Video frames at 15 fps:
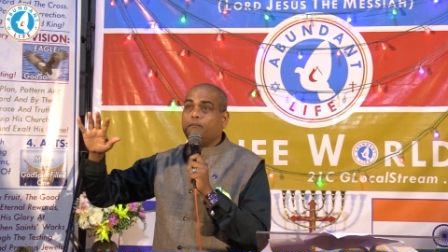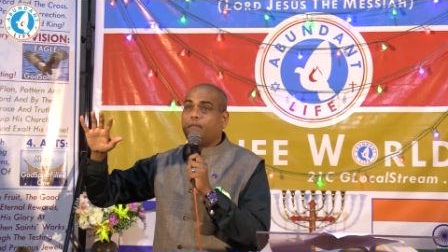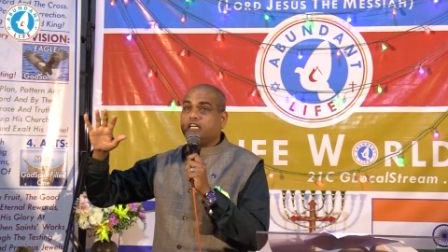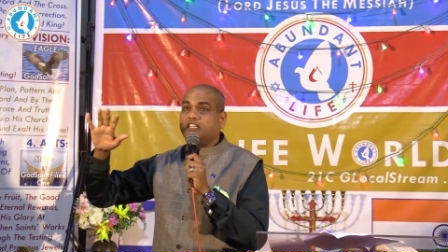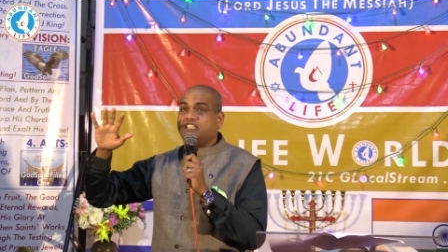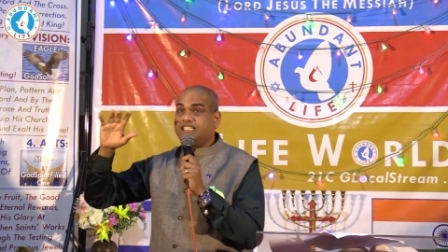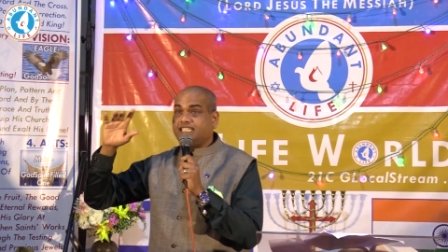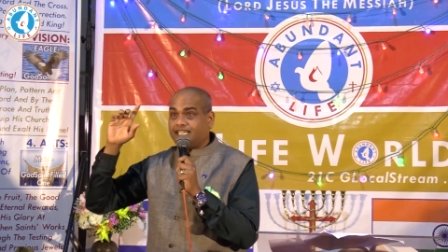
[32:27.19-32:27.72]

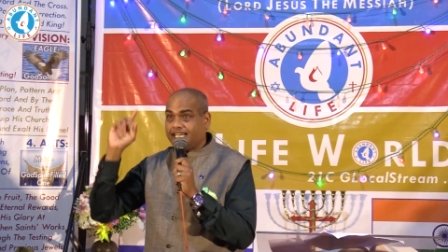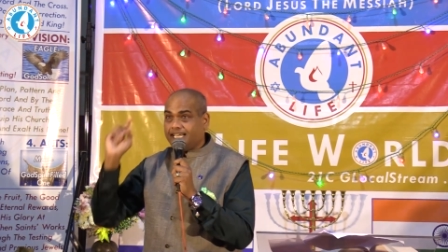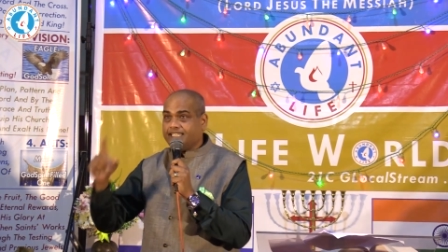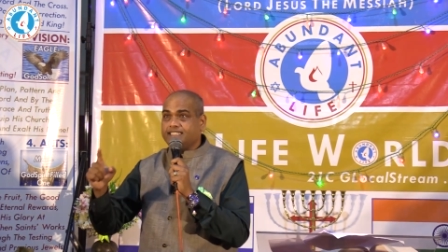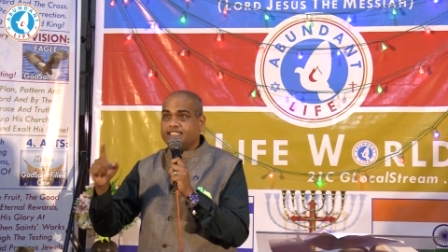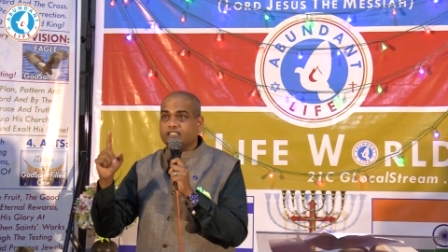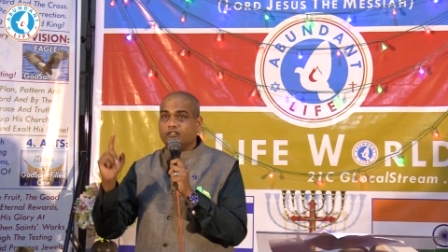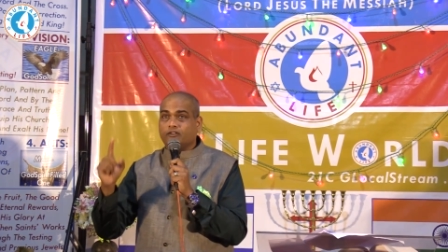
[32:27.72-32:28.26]
But
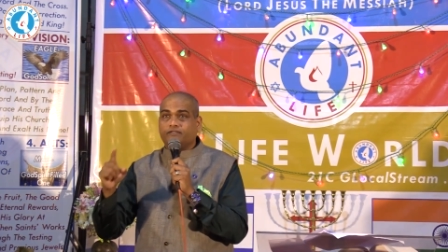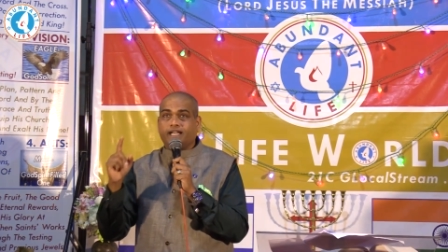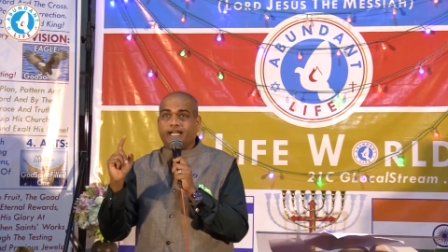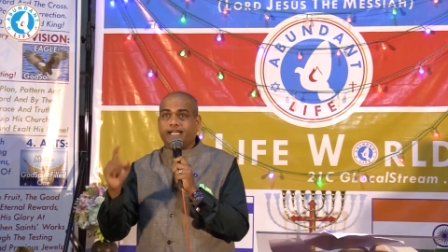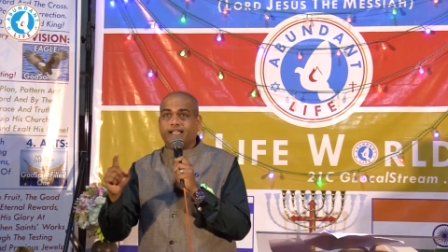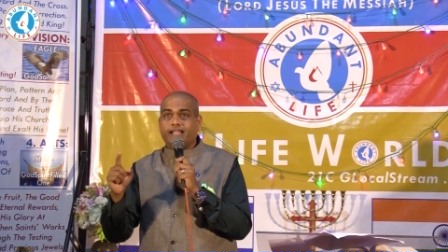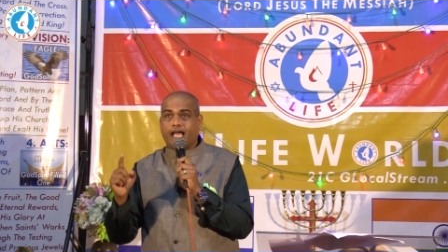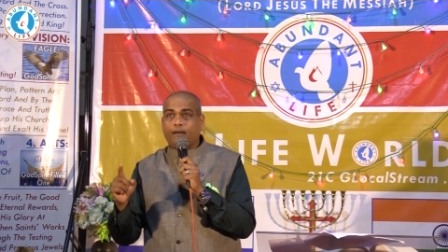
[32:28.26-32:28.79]
traces of
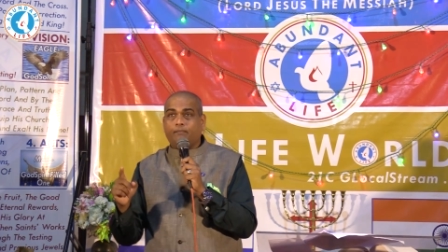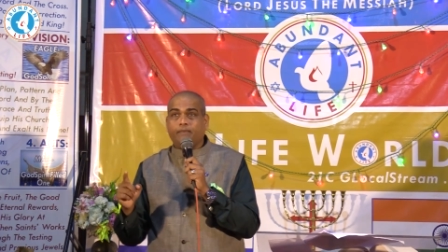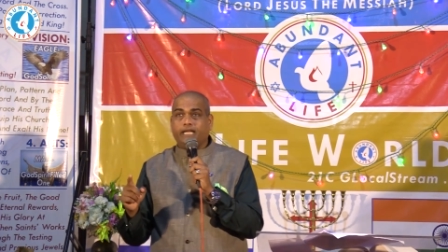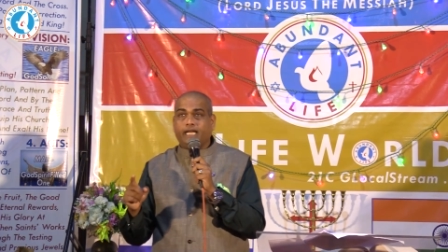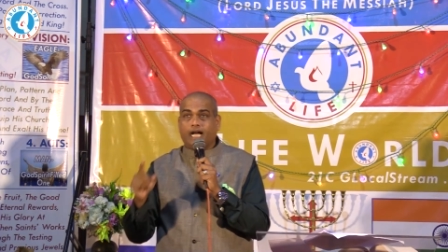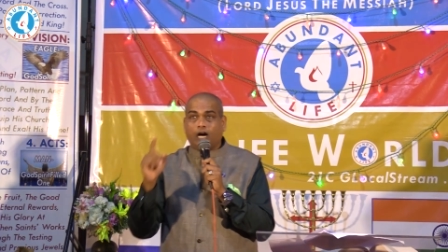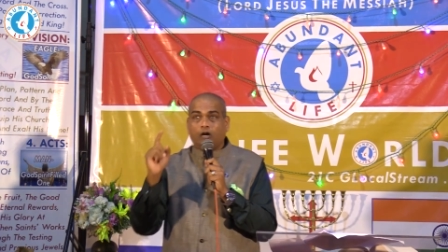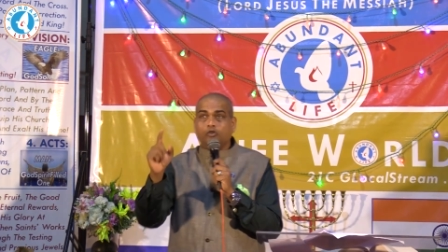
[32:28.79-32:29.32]
that are
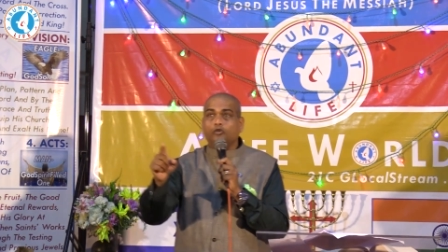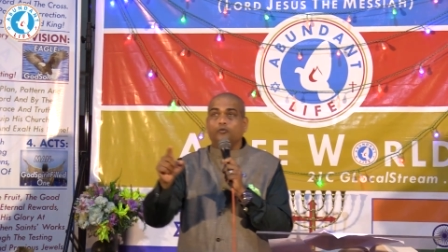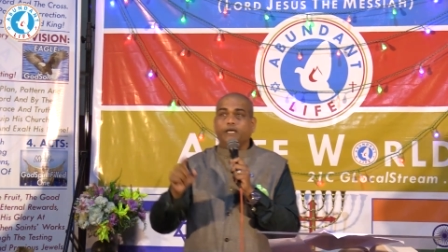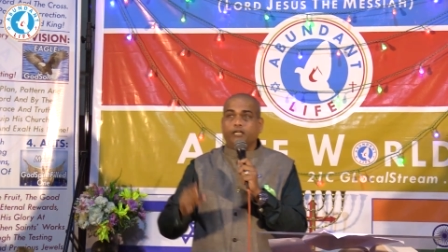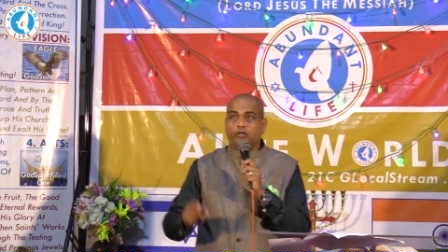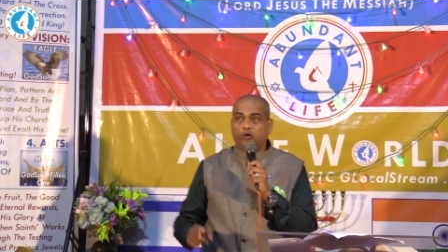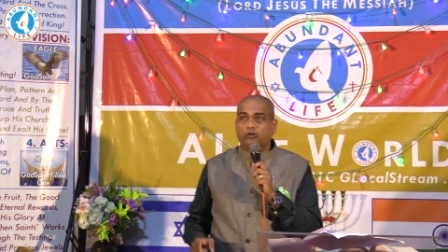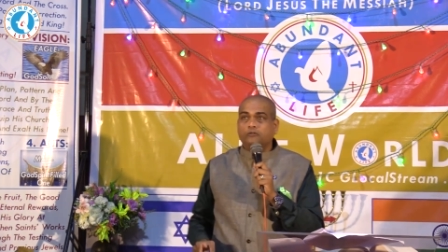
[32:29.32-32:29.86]
happening. How do
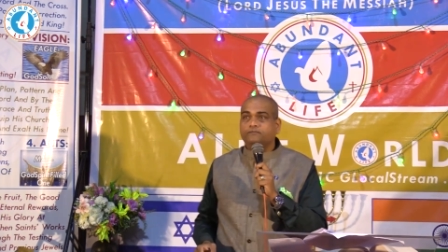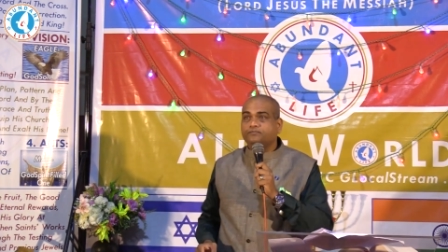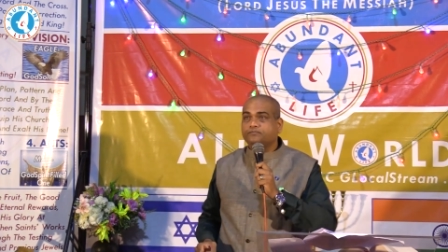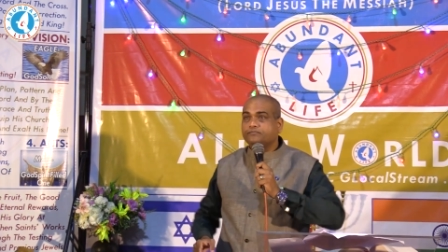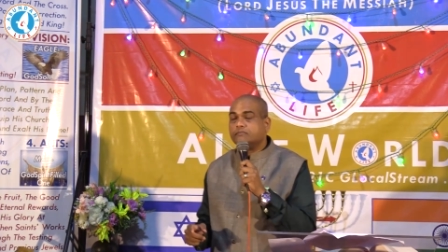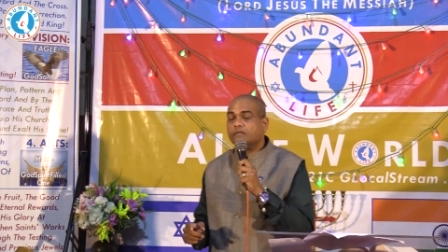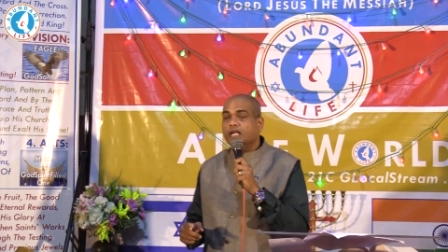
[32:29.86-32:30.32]
we know?